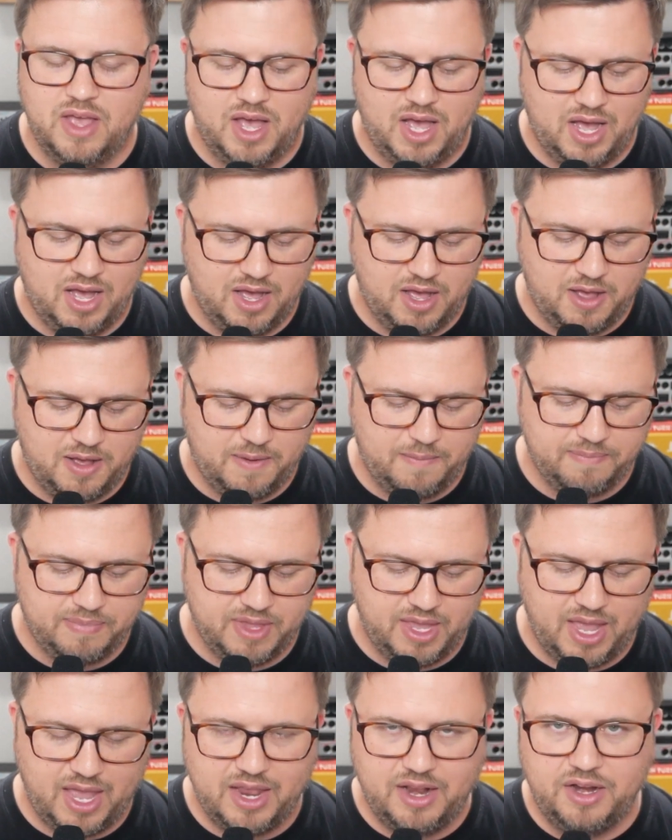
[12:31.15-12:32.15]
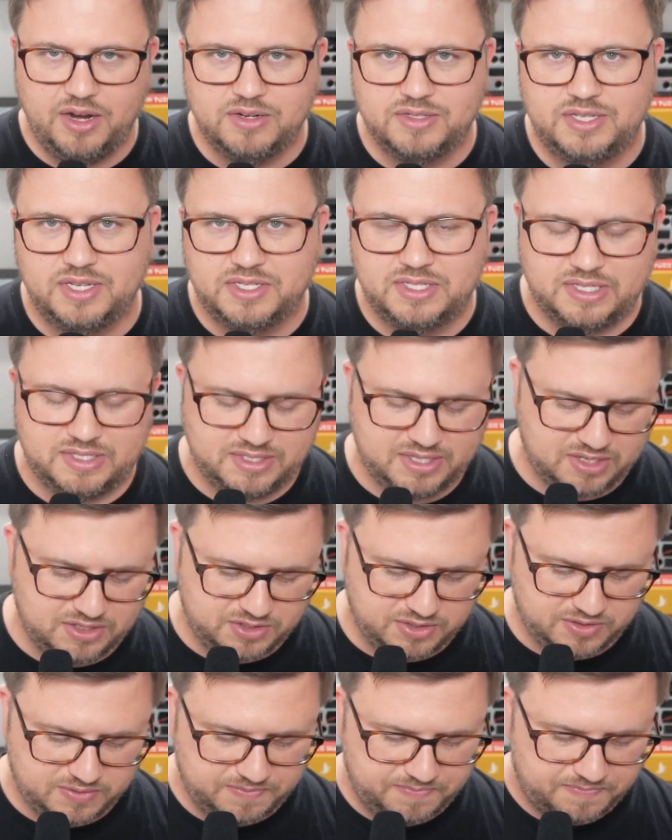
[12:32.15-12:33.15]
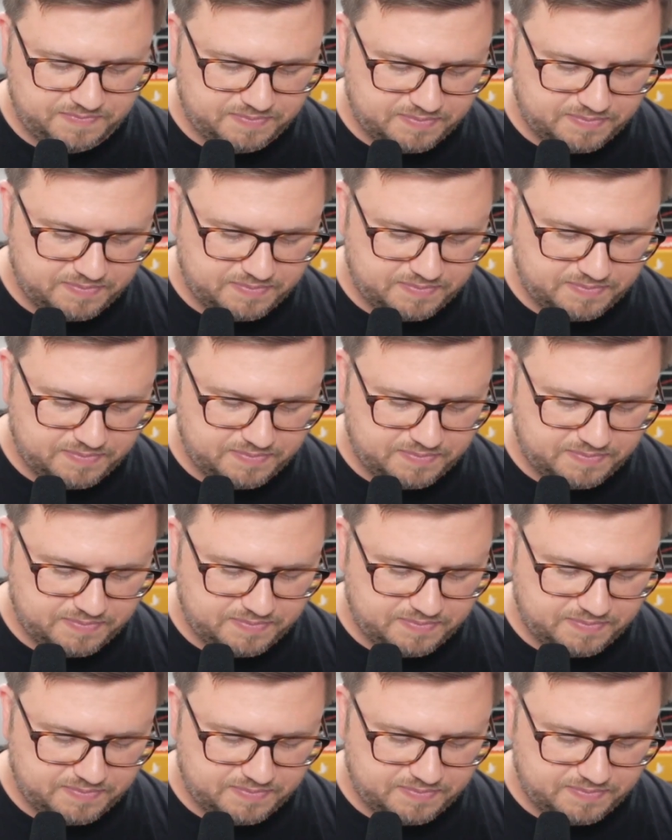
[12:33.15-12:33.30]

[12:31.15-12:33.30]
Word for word: Um, in ears is essential.